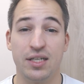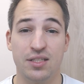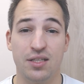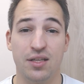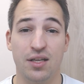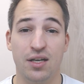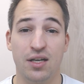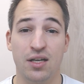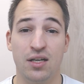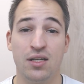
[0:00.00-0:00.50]

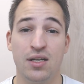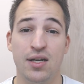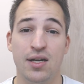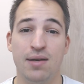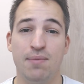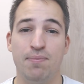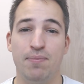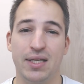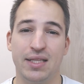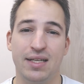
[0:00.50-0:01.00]
etc.
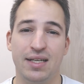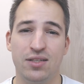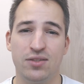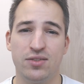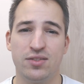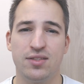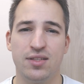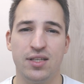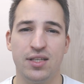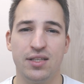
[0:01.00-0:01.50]
But
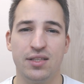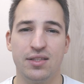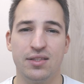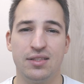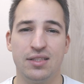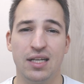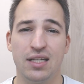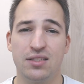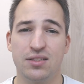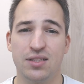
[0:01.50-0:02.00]
honestly,
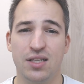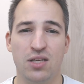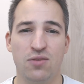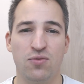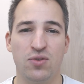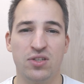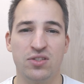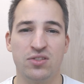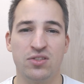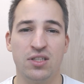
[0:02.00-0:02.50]

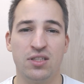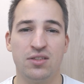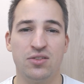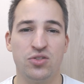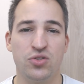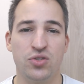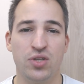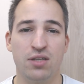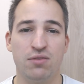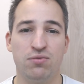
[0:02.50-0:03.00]
Taskade was not
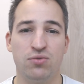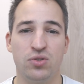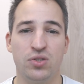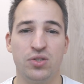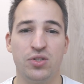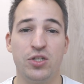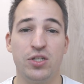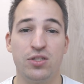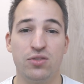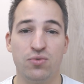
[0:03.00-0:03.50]
designed for
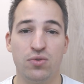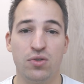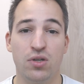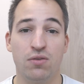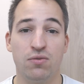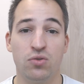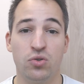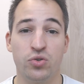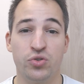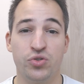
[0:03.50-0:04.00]
these
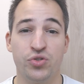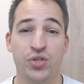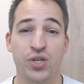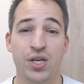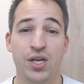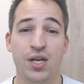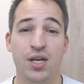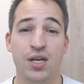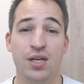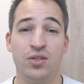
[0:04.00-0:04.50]
workflows.
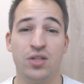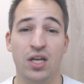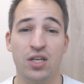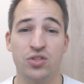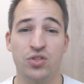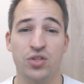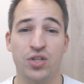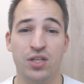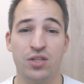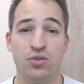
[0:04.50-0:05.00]

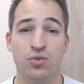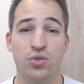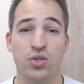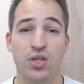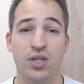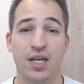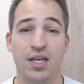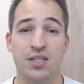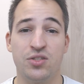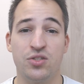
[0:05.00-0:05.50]
Taskade
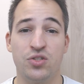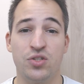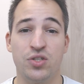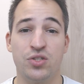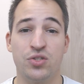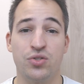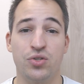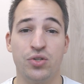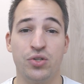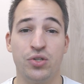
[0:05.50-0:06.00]

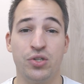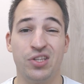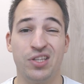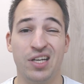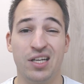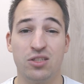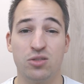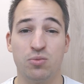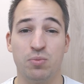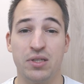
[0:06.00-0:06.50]
utilizes a
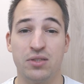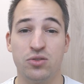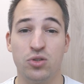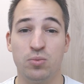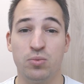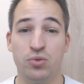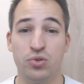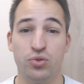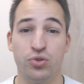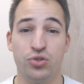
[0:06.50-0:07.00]
task-based
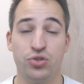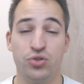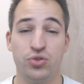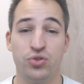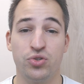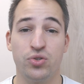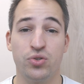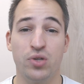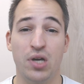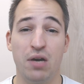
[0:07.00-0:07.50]
approach,
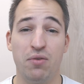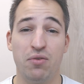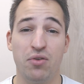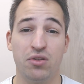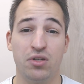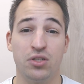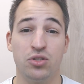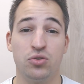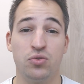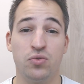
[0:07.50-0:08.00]
so
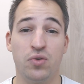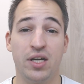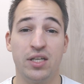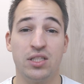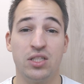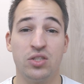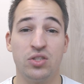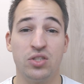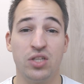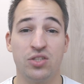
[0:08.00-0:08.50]
everything you
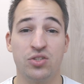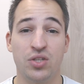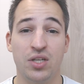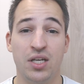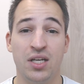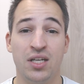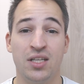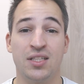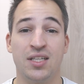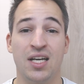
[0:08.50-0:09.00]
write in
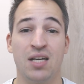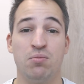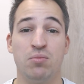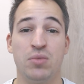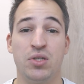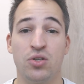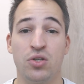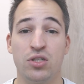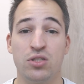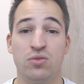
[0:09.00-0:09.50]
Taskade can
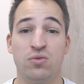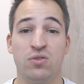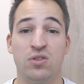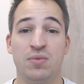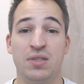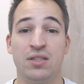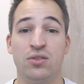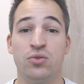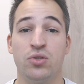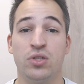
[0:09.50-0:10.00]
be
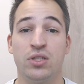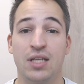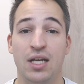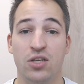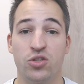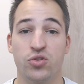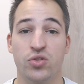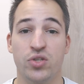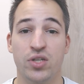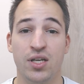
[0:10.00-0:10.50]
transformed into a
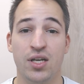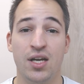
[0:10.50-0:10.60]
task.